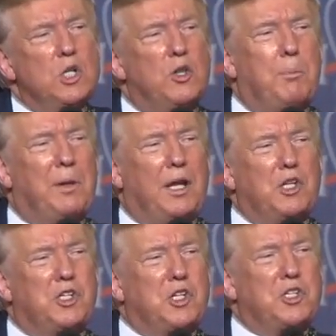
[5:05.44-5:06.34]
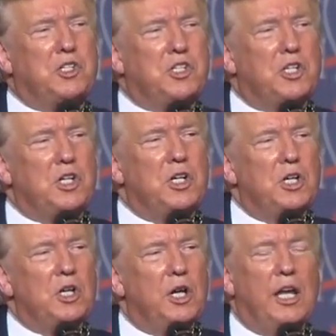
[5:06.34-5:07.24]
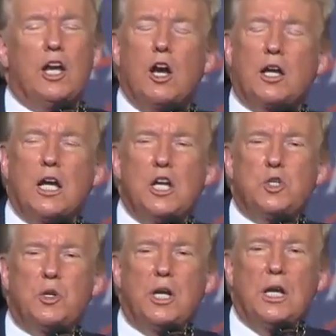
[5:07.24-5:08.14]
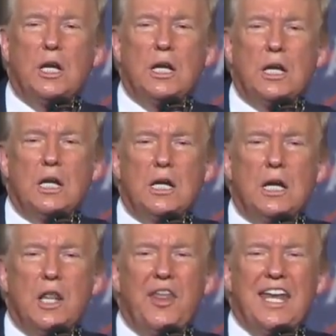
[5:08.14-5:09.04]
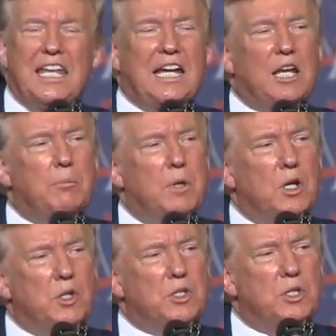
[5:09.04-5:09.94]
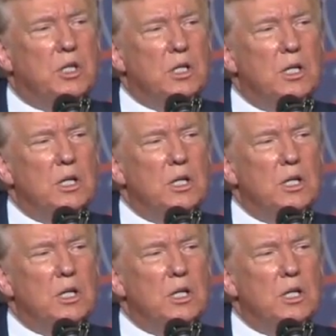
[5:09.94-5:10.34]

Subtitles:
to the places in our country that need it most.